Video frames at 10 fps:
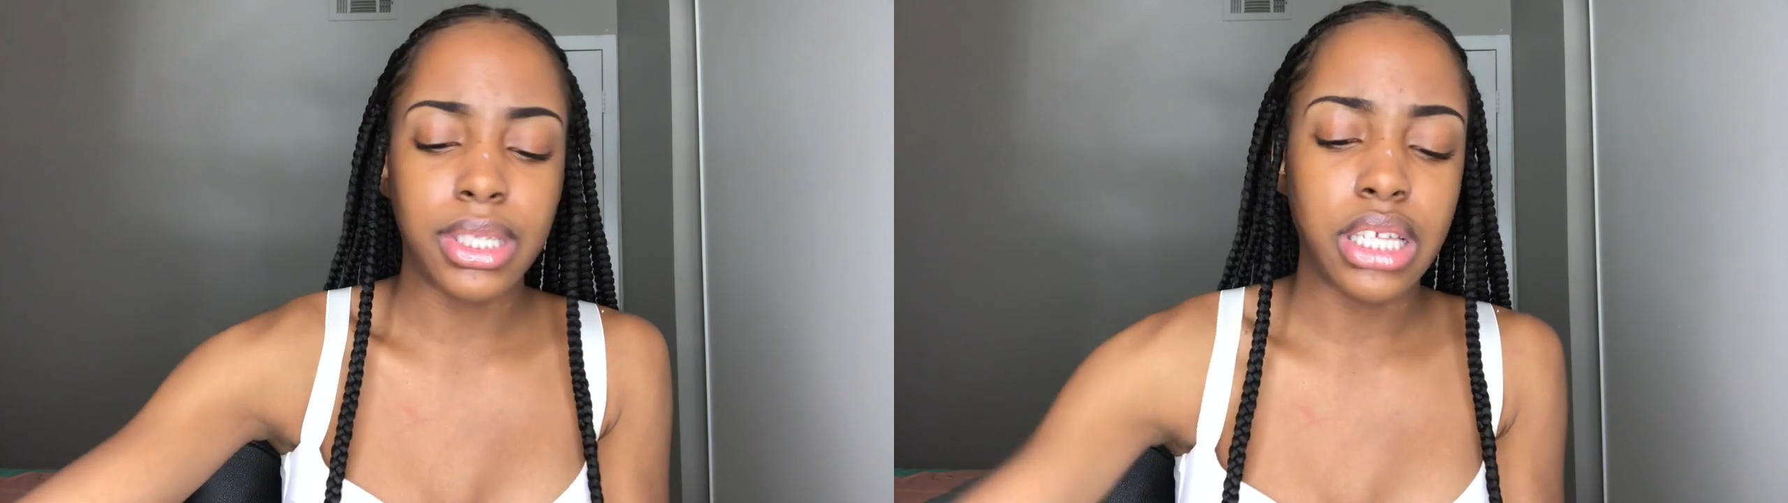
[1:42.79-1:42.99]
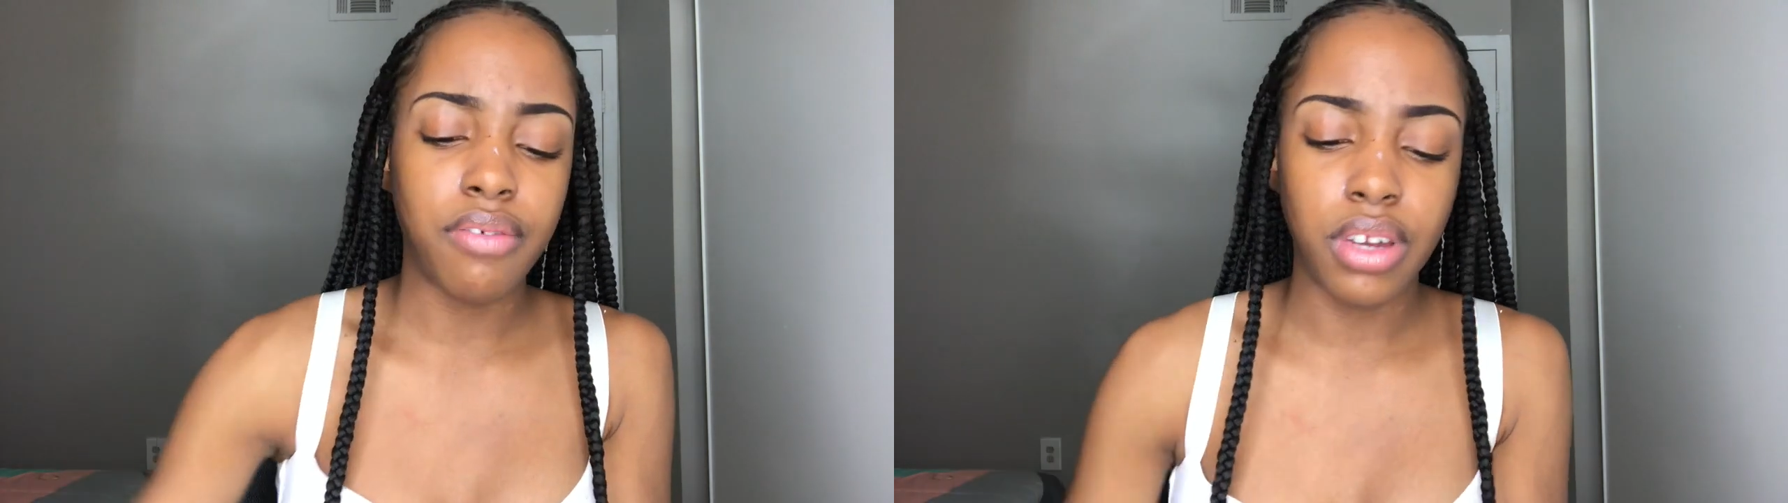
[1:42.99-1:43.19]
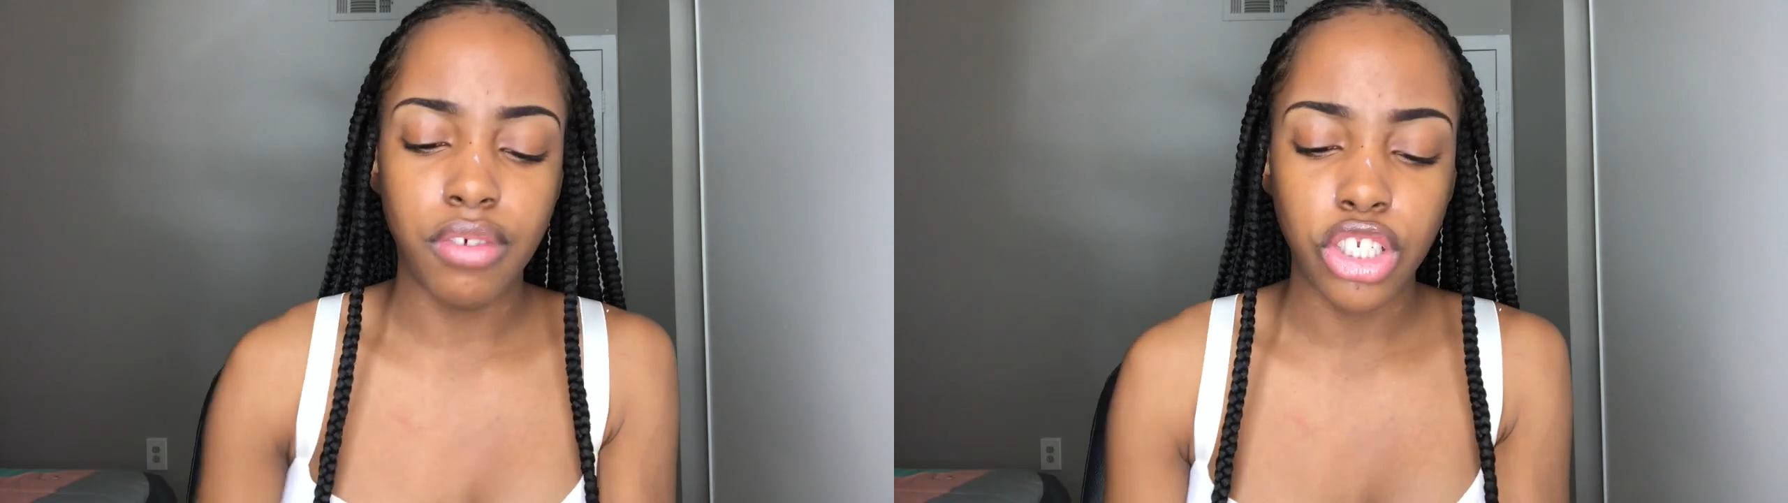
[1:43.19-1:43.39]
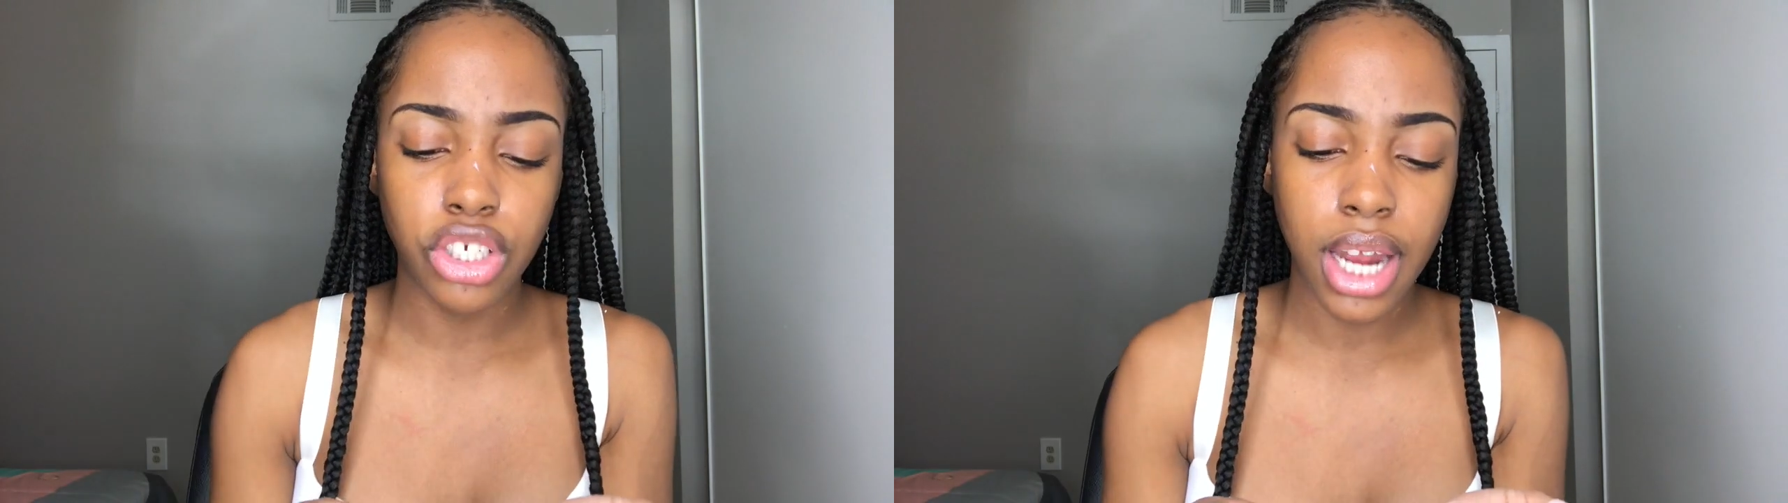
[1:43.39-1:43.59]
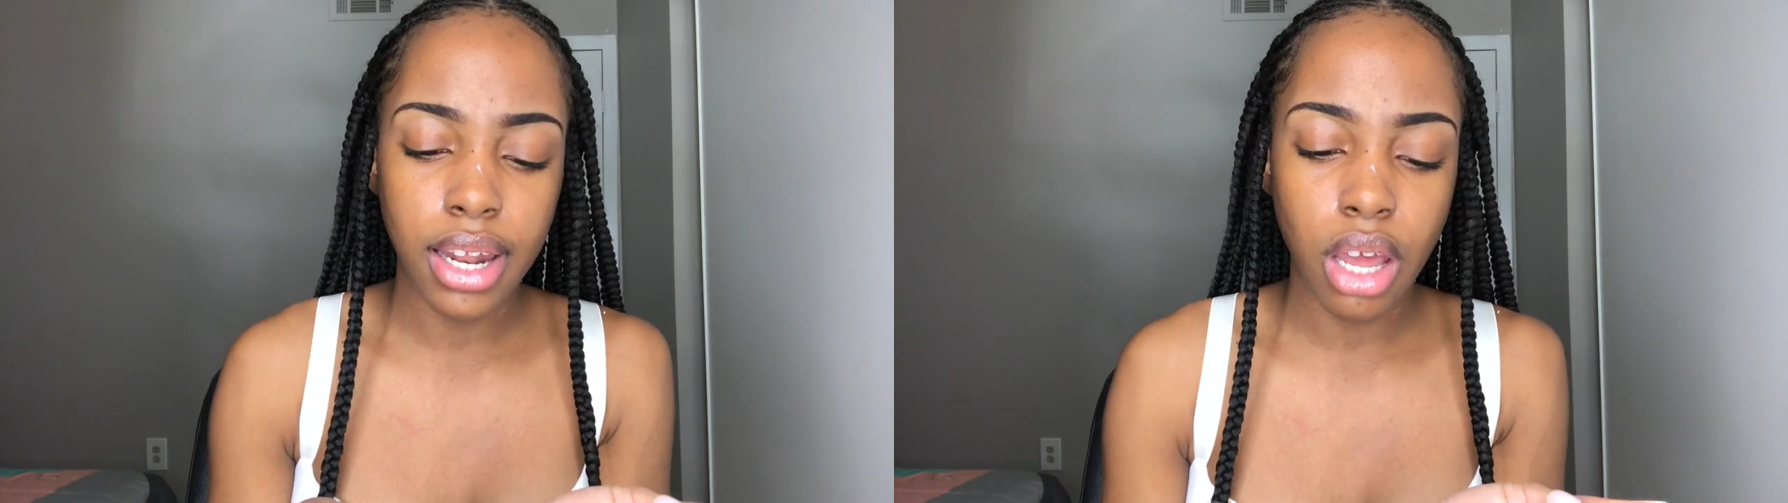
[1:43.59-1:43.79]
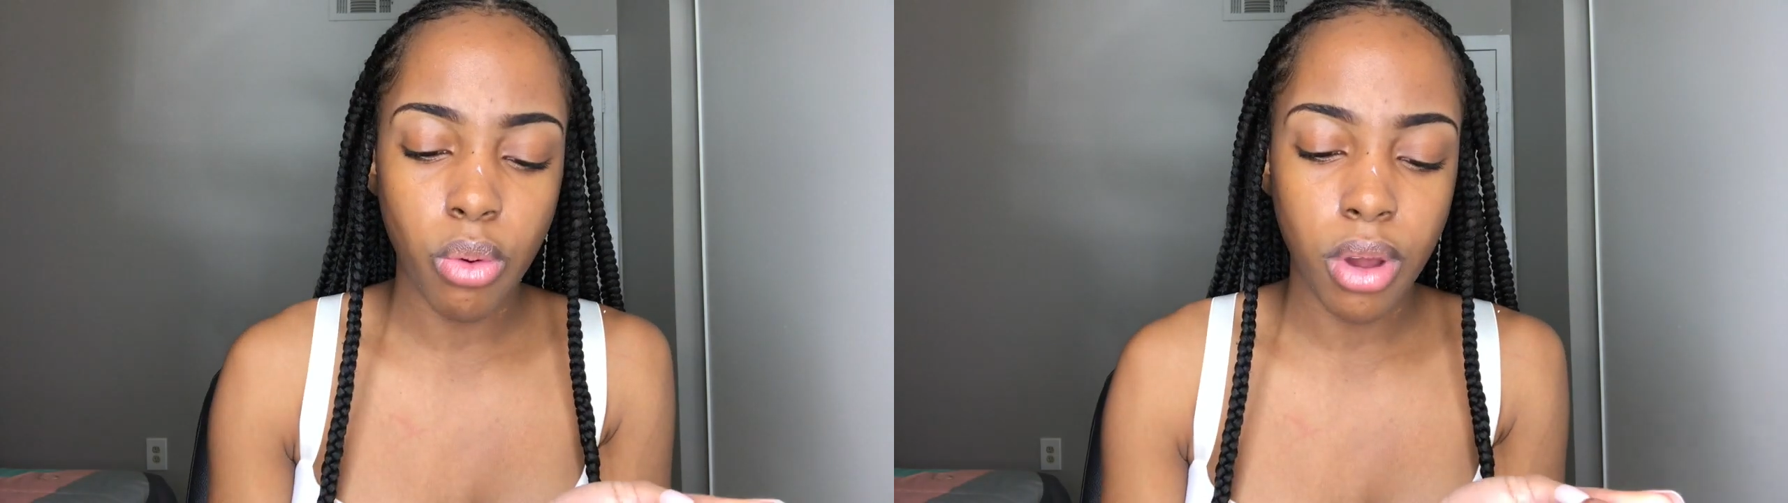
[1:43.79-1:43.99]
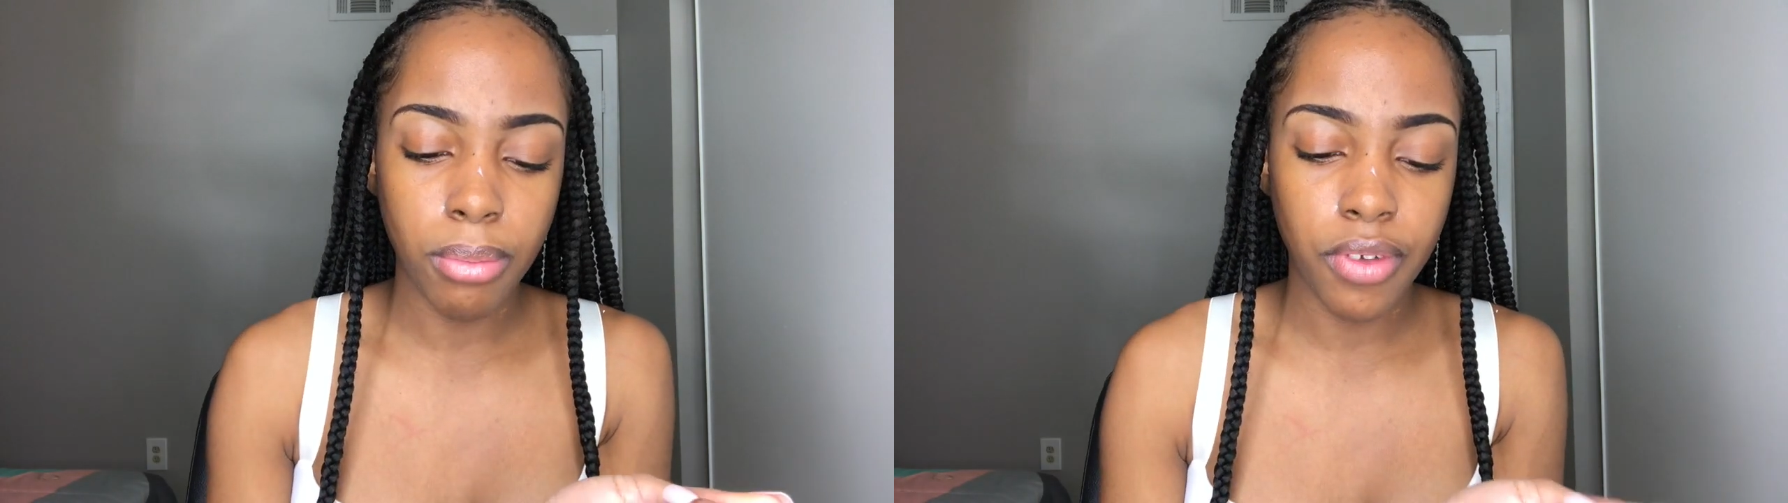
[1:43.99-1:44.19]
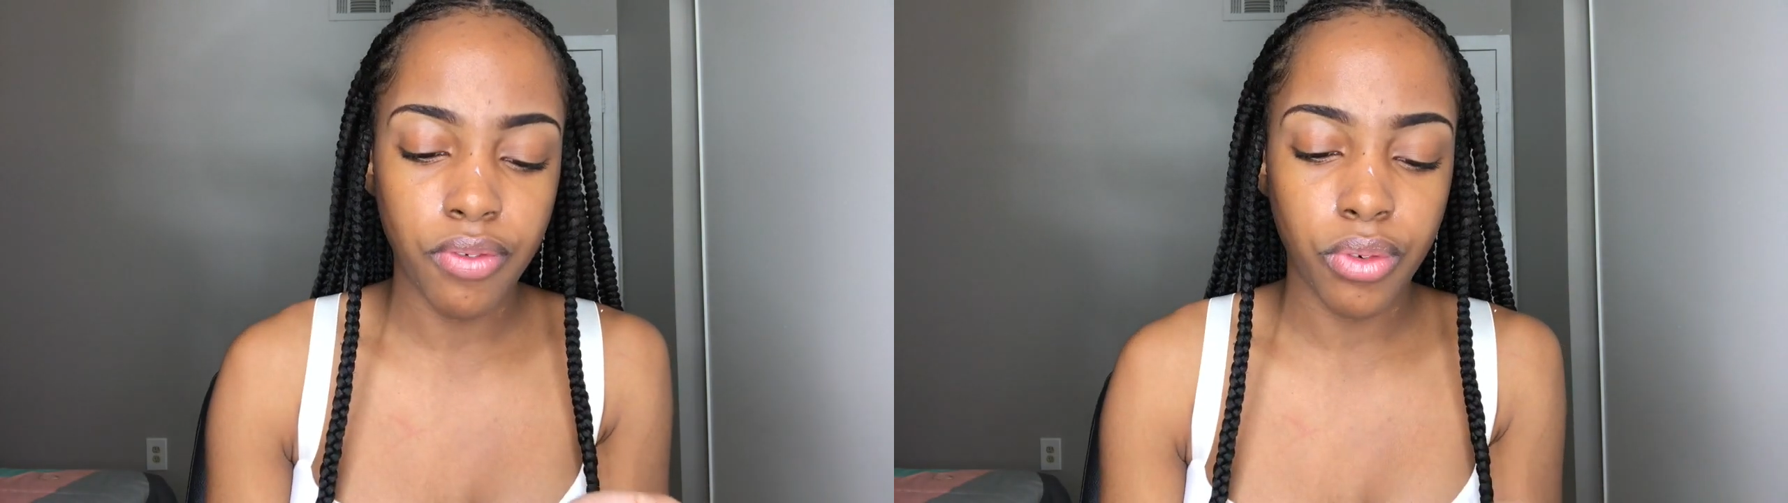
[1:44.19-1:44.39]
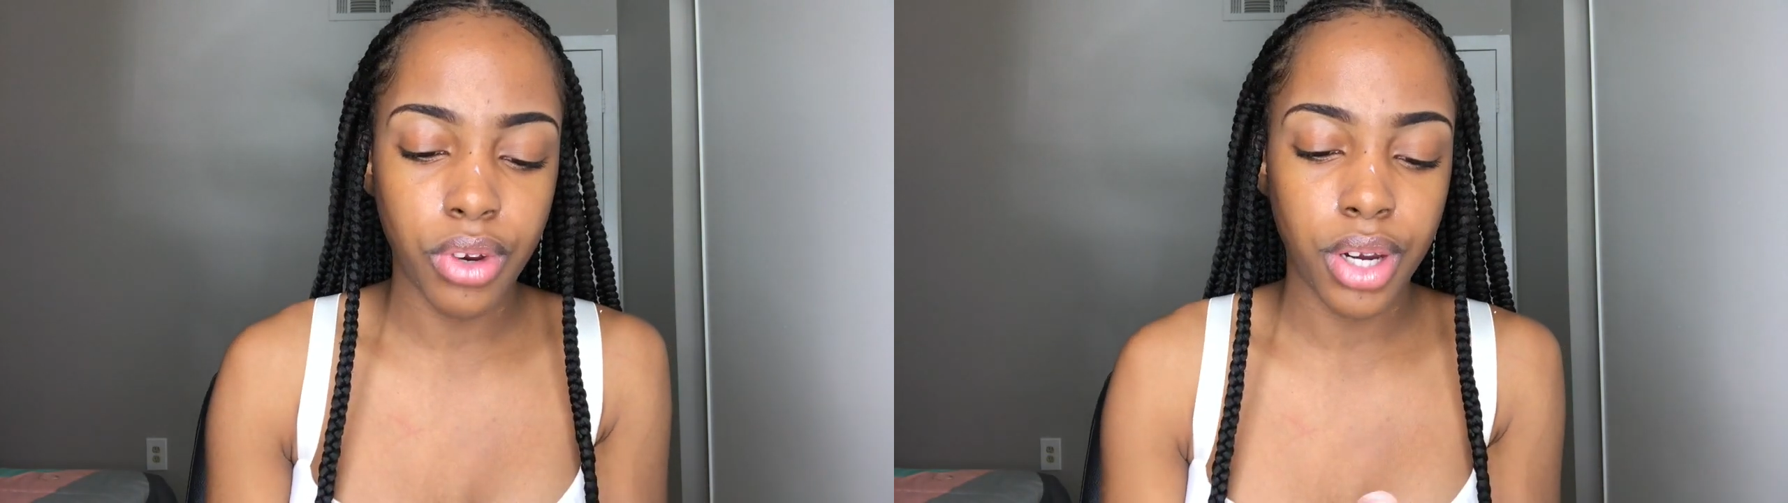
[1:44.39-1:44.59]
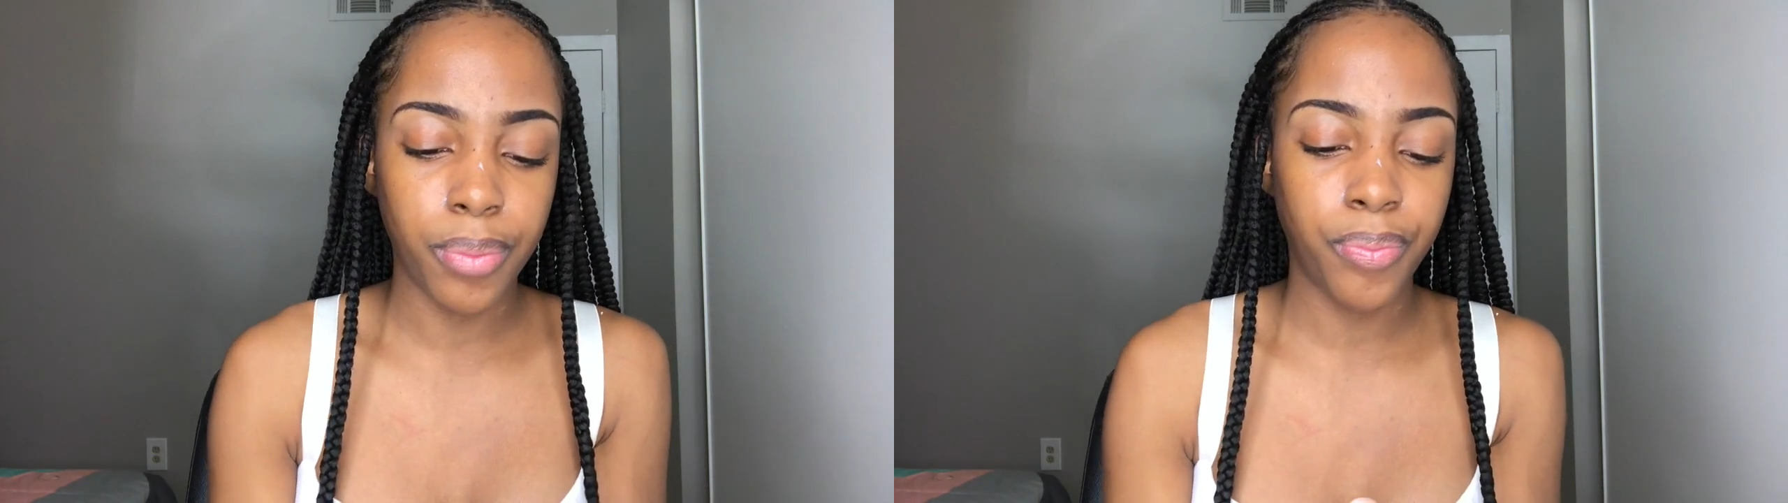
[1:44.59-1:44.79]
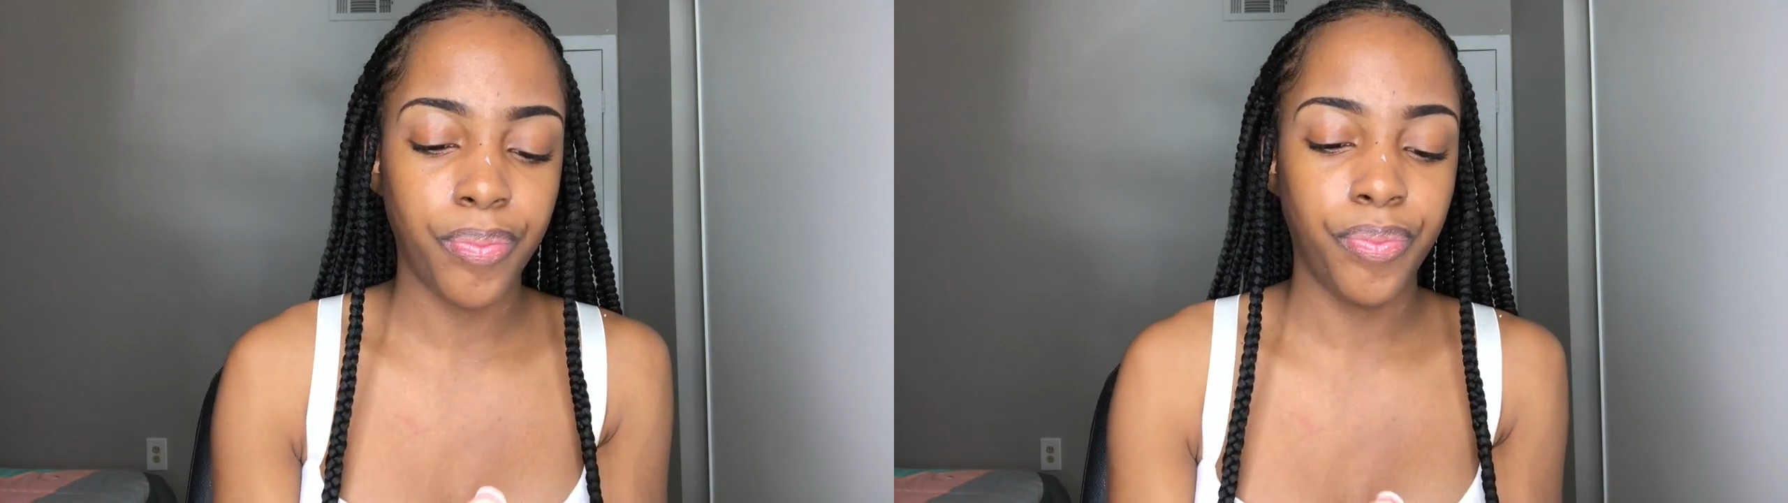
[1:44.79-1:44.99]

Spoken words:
but I've never tried that one before.